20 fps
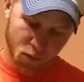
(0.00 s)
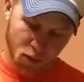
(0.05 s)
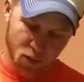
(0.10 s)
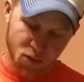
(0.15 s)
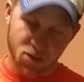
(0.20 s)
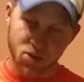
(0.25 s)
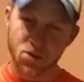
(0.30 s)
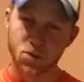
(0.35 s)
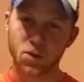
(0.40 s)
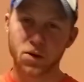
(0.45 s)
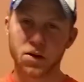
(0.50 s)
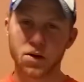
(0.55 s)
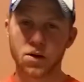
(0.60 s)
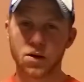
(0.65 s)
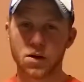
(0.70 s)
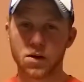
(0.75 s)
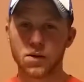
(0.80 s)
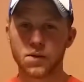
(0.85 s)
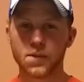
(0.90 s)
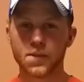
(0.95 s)
It's a sweet
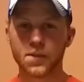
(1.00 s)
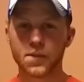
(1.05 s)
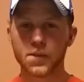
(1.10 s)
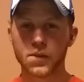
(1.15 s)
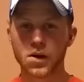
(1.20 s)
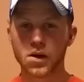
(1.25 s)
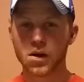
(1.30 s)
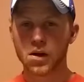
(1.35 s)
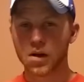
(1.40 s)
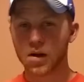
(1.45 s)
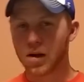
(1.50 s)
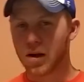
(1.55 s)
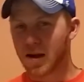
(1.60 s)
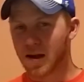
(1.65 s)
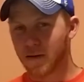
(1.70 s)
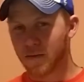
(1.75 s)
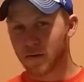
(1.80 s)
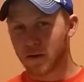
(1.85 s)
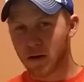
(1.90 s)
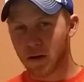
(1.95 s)
gun.
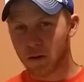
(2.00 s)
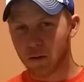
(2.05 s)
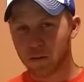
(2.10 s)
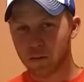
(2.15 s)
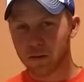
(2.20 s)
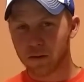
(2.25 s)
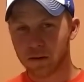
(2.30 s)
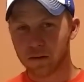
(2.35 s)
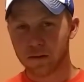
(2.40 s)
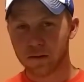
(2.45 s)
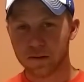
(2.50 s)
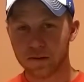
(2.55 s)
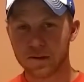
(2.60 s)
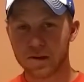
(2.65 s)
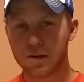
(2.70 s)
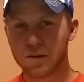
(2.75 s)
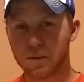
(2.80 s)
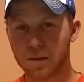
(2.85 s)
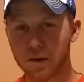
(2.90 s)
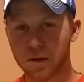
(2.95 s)
Never owned
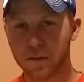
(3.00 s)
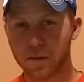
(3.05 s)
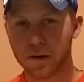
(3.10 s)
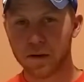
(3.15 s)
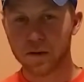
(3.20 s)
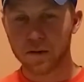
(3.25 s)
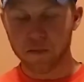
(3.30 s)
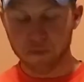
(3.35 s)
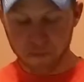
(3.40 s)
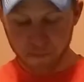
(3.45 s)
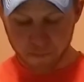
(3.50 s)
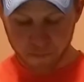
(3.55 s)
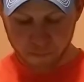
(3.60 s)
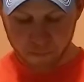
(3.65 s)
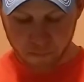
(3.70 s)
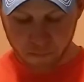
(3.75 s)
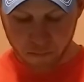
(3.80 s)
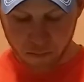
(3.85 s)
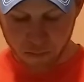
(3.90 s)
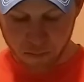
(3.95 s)
10mm
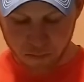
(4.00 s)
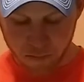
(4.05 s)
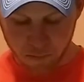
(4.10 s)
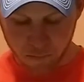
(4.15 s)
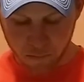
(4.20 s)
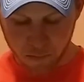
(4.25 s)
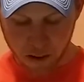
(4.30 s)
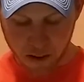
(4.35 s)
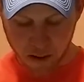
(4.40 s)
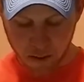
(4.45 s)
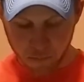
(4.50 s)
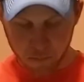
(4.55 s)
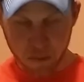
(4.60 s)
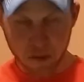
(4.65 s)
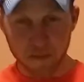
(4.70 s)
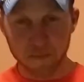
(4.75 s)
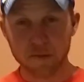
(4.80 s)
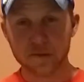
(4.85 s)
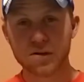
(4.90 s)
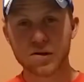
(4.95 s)
until now.
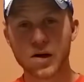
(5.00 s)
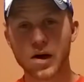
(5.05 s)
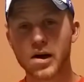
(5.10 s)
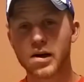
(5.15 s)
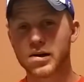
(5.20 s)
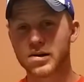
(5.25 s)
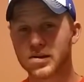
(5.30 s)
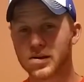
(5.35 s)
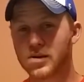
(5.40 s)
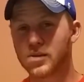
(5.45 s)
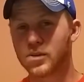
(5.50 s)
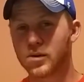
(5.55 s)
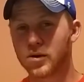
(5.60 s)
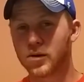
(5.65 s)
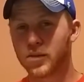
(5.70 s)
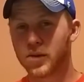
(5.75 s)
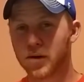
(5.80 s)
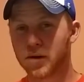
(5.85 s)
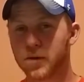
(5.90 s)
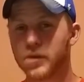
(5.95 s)
Never shot a
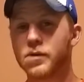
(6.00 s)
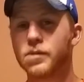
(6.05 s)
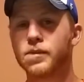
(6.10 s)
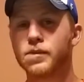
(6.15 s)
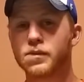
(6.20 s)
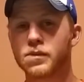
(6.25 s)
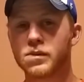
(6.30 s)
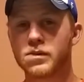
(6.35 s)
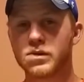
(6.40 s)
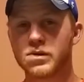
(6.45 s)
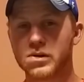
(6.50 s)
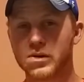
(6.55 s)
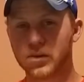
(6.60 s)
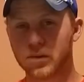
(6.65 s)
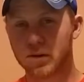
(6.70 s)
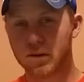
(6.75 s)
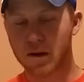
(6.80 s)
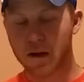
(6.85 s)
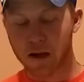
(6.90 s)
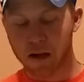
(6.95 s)
10mm till
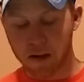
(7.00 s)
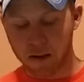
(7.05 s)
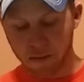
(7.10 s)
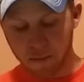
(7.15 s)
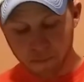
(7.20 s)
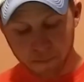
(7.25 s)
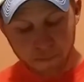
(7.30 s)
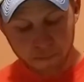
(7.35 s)
today.